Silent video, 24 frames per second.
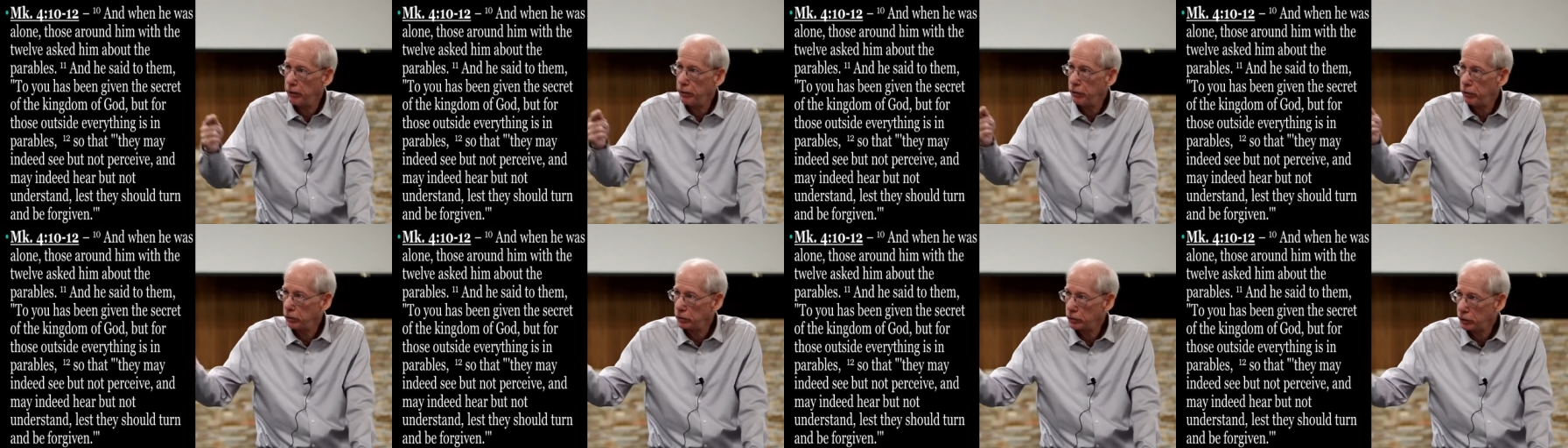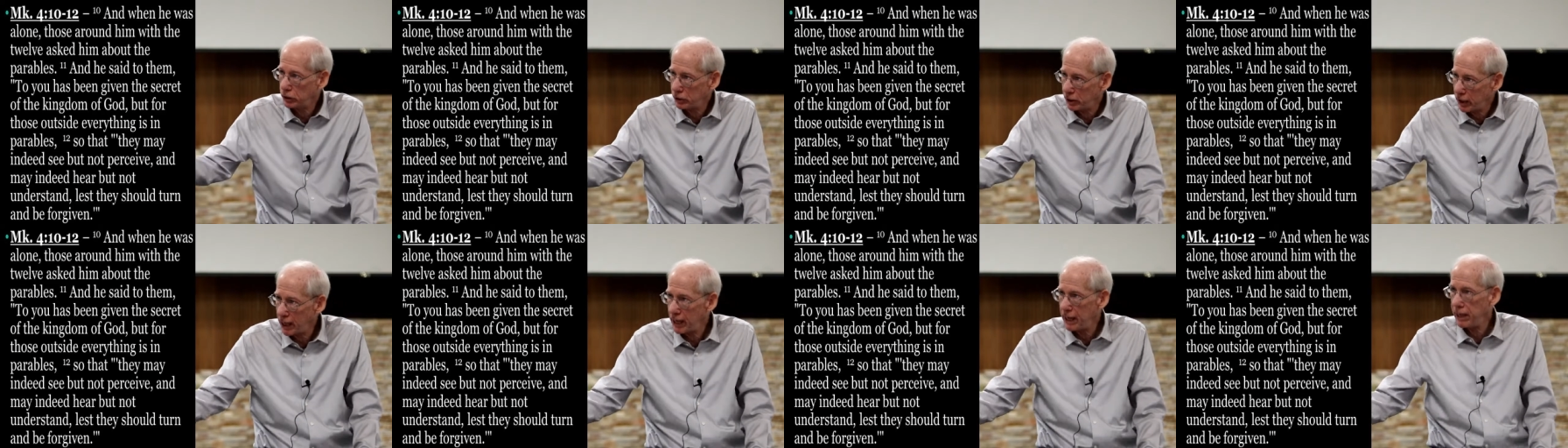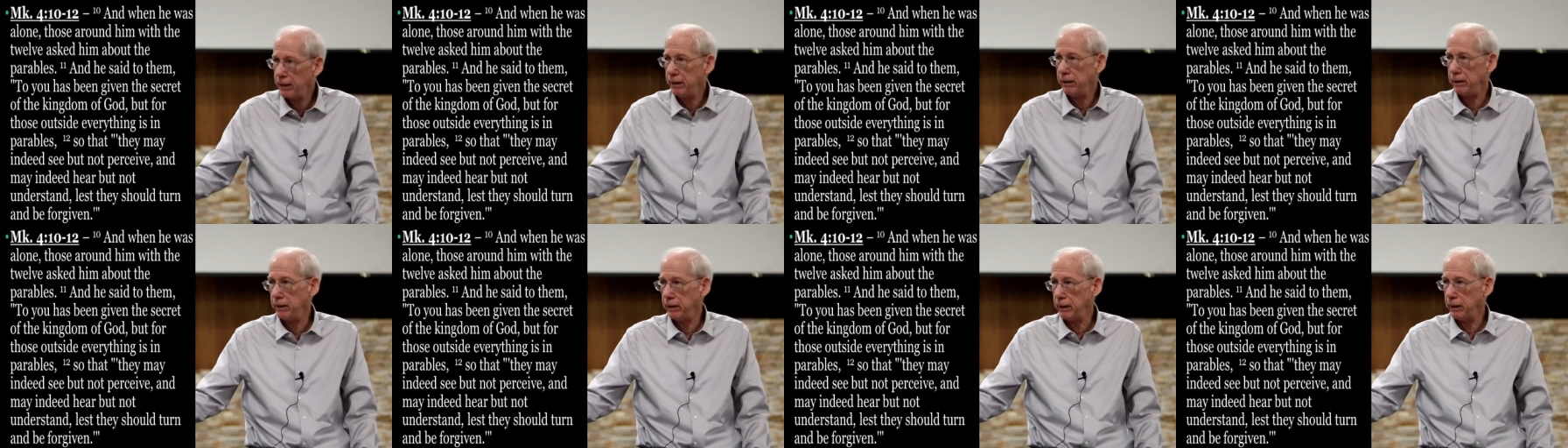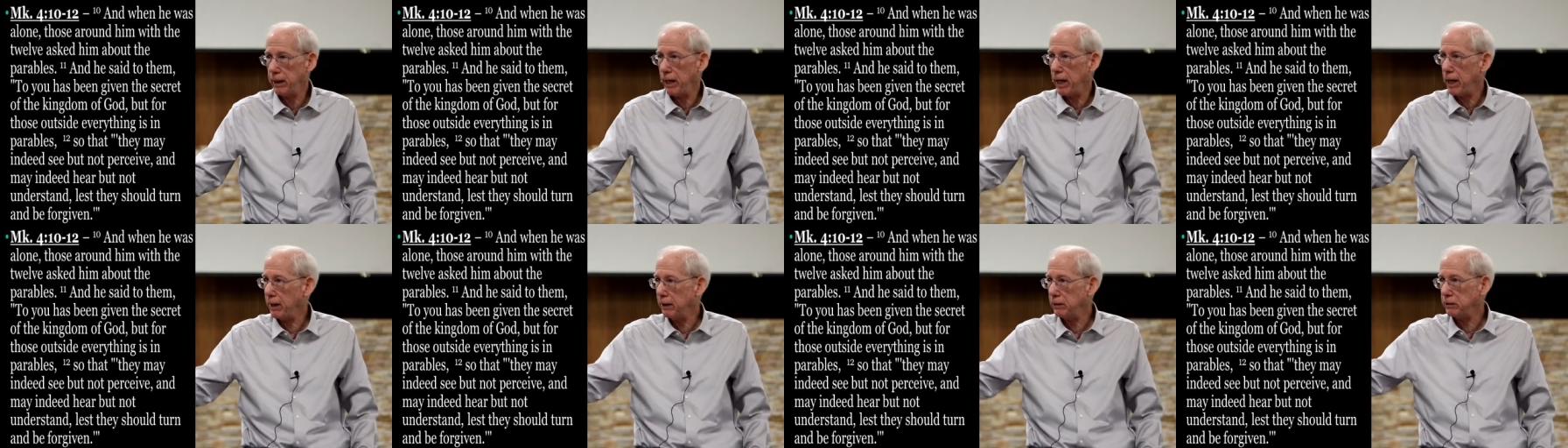
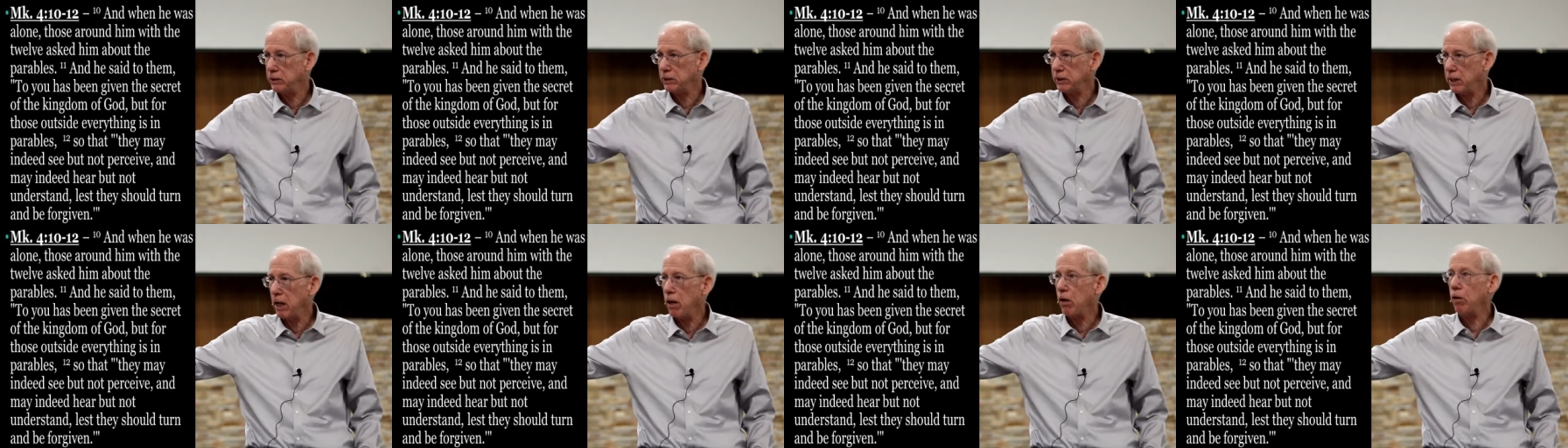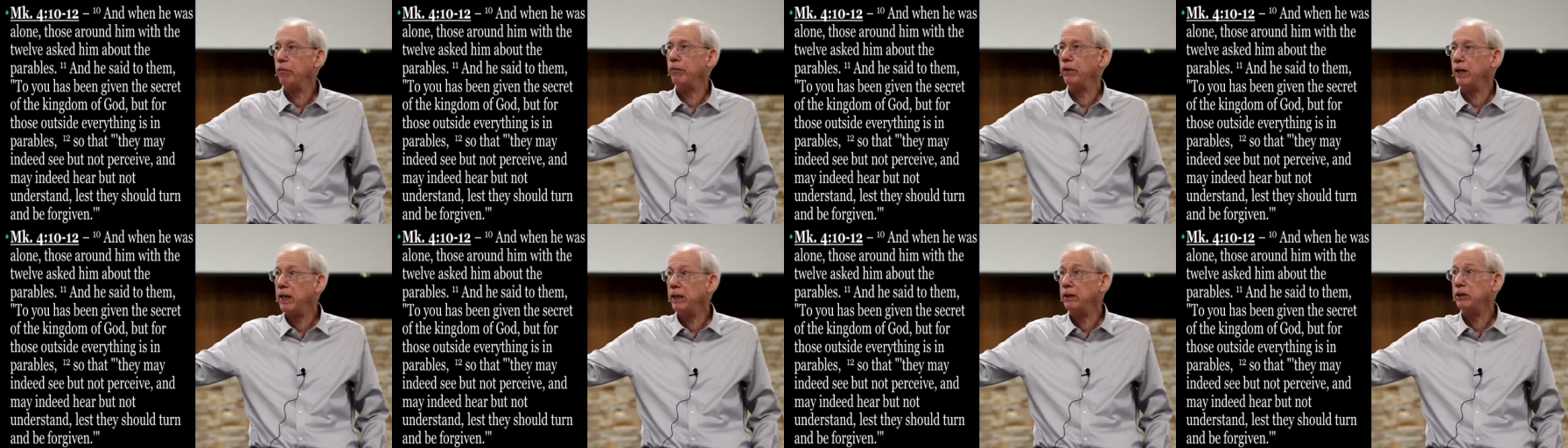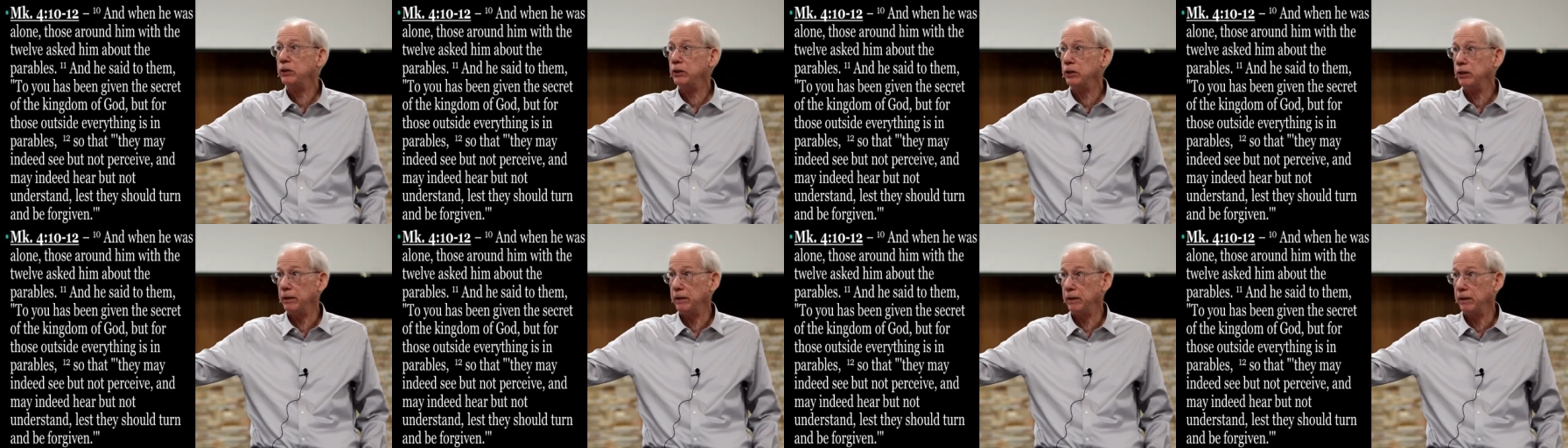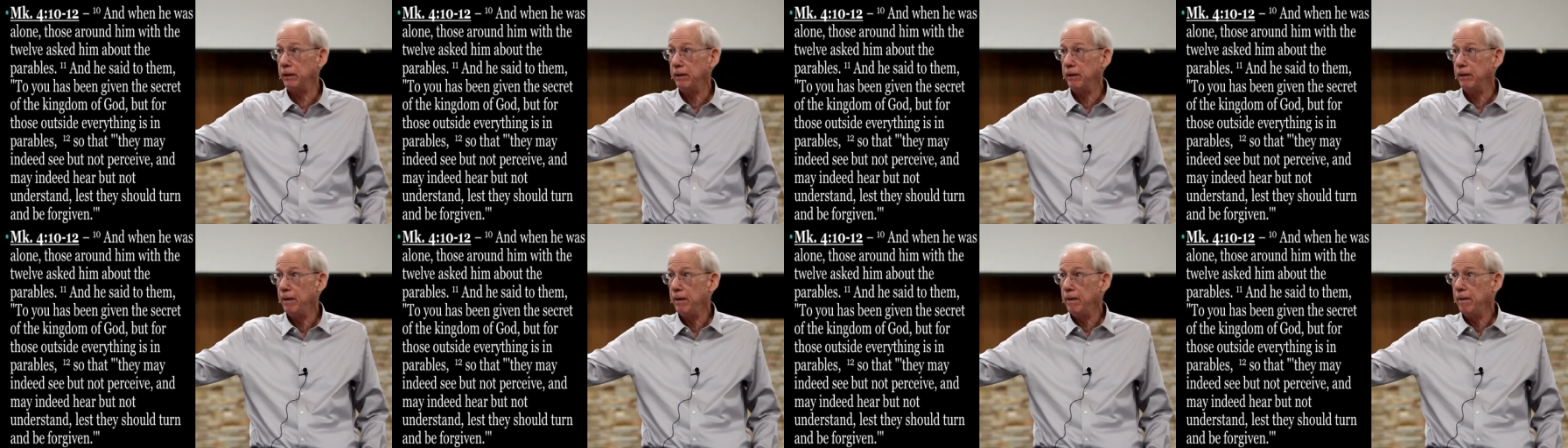understanding and
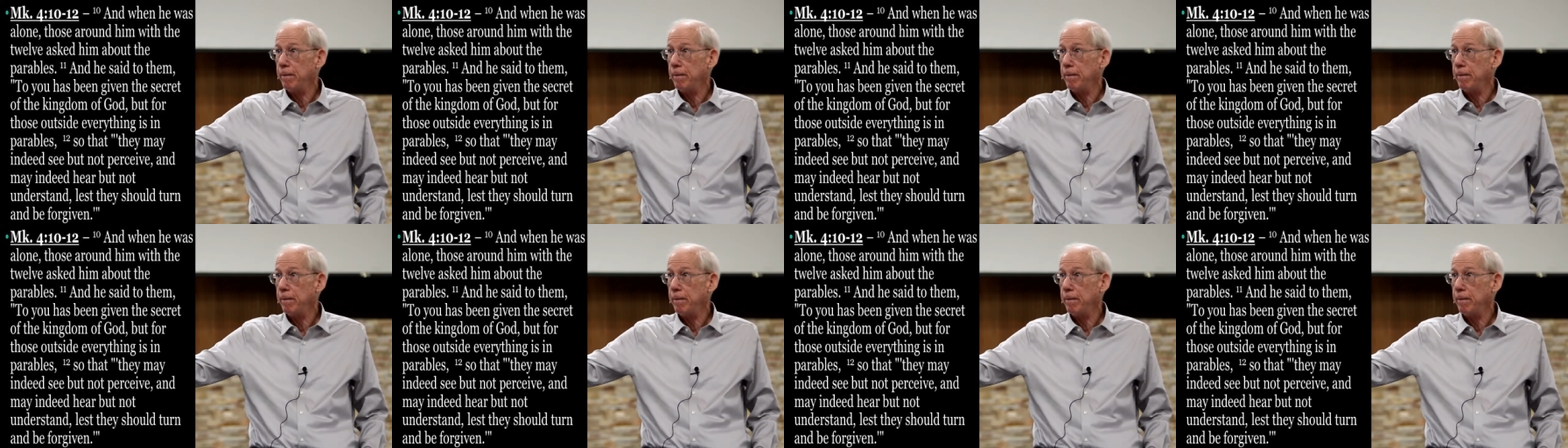salvation